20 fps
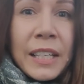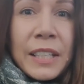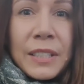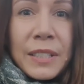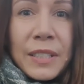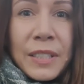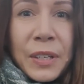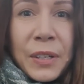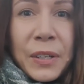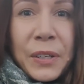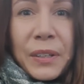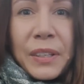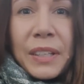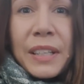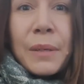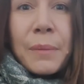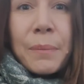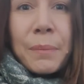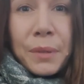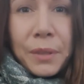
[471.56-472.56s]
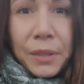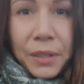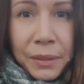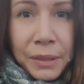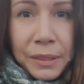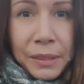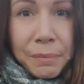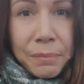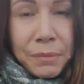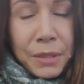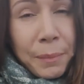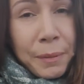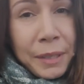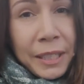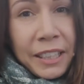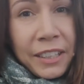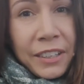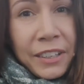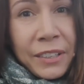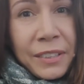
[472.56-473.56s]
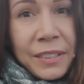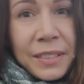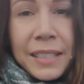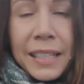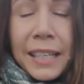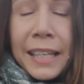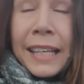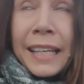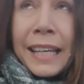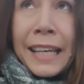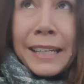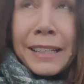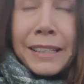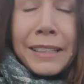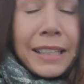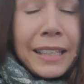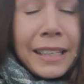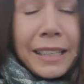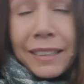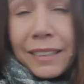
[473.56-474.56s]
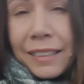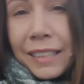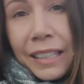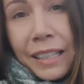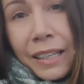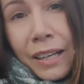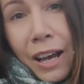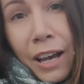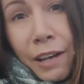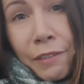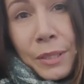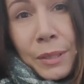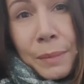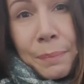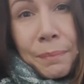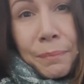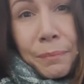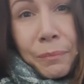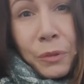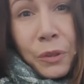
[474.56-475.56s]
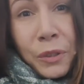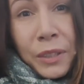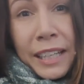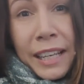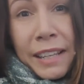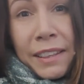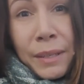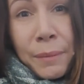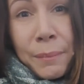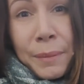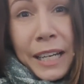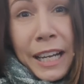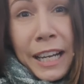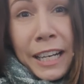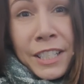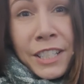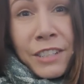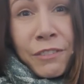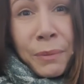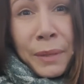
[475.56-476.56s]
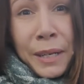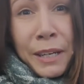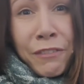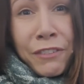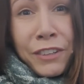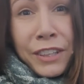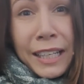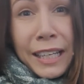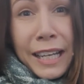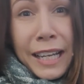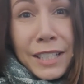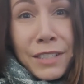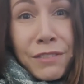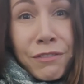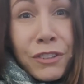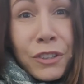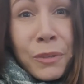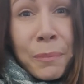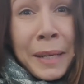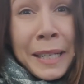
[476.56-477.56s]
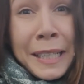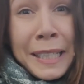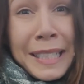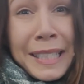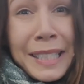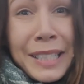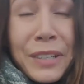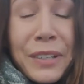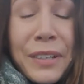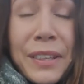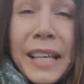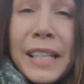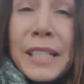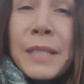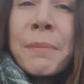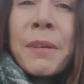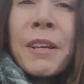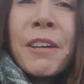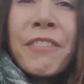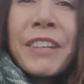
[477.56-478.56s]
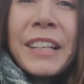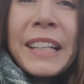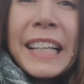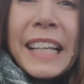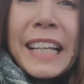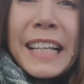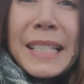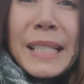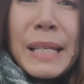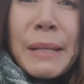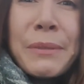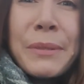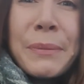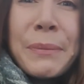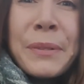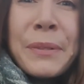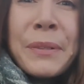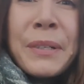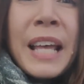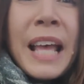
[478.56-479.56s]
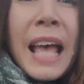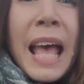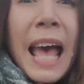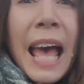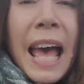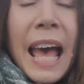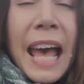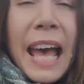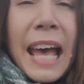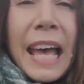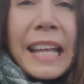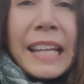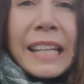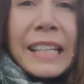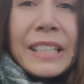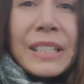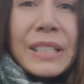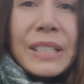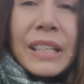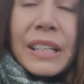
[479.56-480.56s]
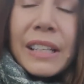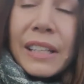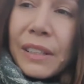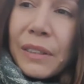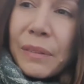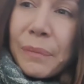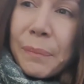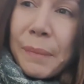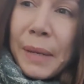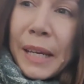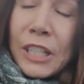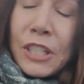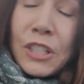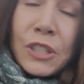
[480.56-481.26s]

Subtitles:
So put on proper clothes. Again, I've worn nothing but active wear for the last 4 months, so that's perfectly acceptable, and make